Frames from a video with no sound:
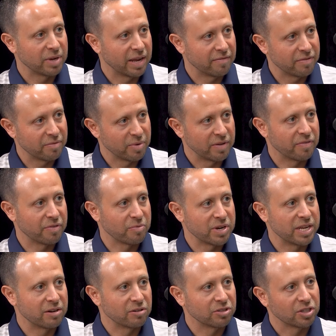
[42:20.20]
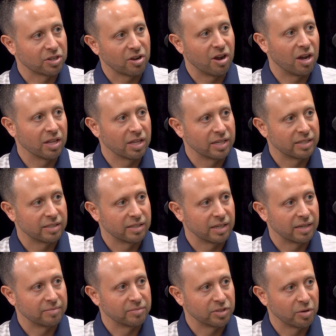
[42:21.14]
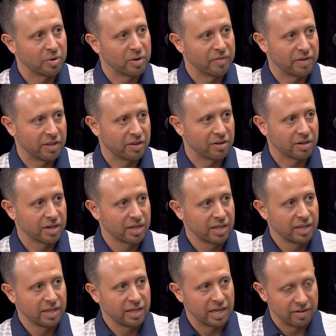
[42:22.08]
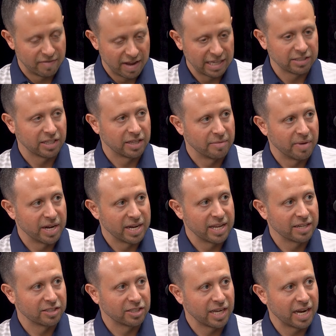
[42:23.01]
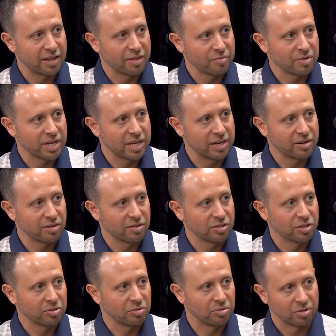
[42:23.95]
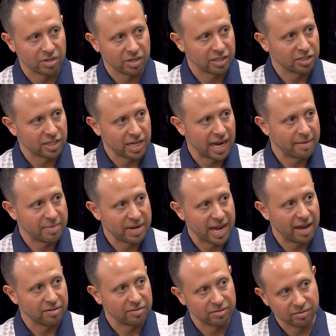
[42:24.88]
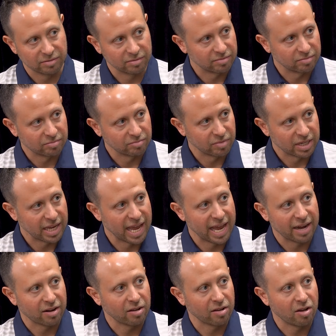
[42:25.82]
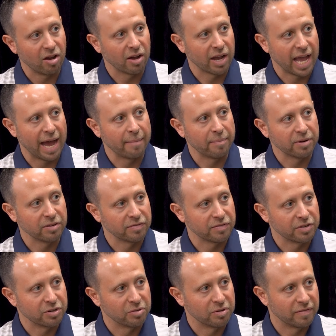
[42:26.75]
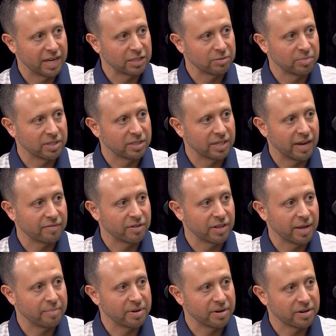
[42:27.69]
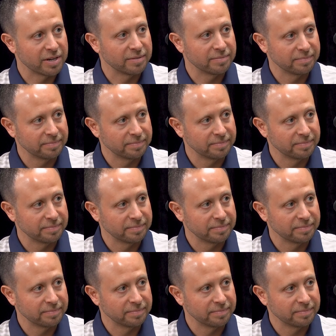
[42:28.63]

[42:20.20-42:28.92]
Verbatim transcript: We have 3 years to call it. So we've either invested the money inside 3 years, or it's timed out and we can't call capital for new investments after that period.